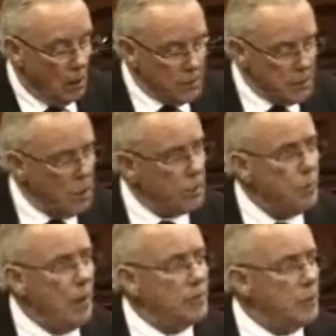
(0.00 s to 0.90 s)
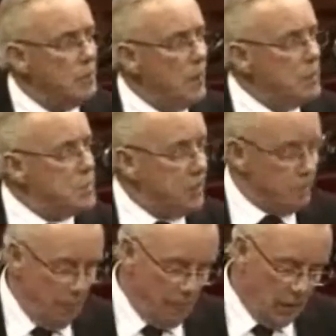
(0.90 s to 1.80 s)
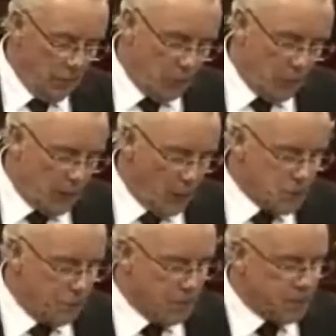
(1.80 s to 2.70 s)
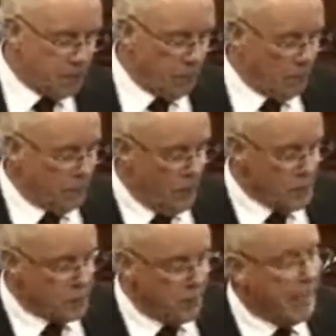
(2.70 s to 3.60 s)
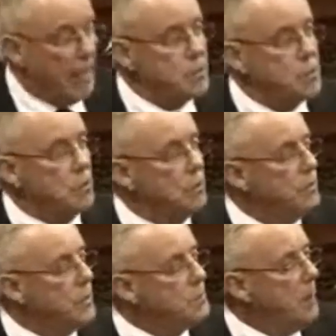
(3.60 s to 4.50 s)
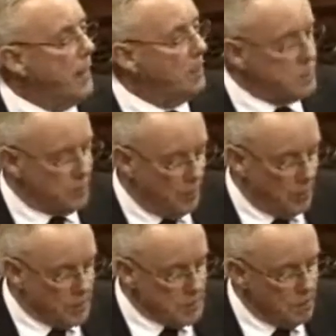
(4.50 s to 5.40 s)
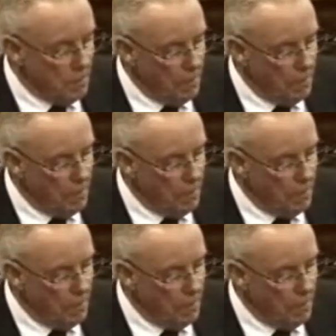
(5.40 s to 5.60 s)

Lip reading: I'd just like to run through the membership of the proposed Ministerial Advisory Council. It's made up as follows.